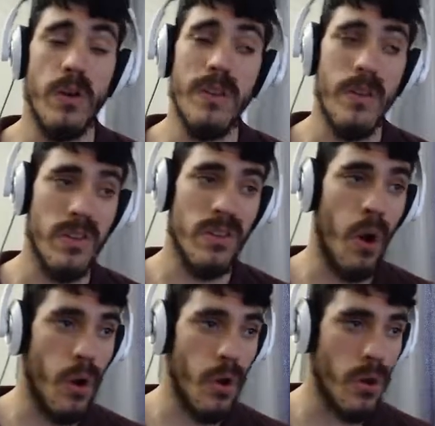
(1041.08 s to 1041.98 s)
down this
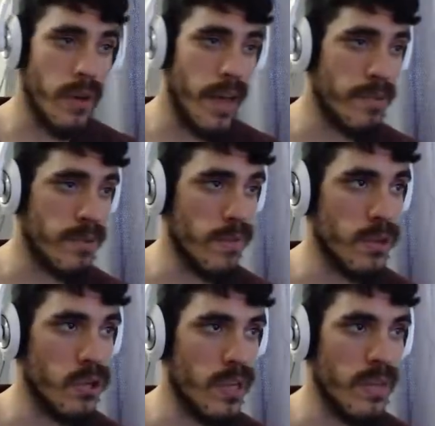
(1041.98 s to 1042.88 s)
hall after the
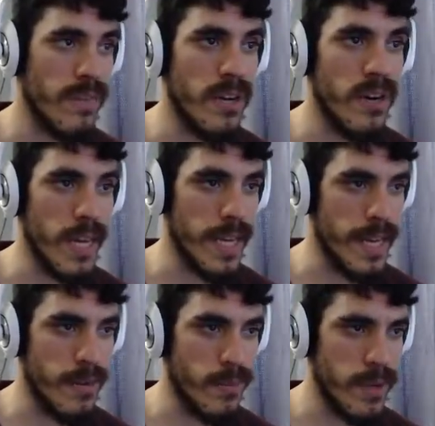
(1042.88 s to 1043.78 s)
first elevator. Again, we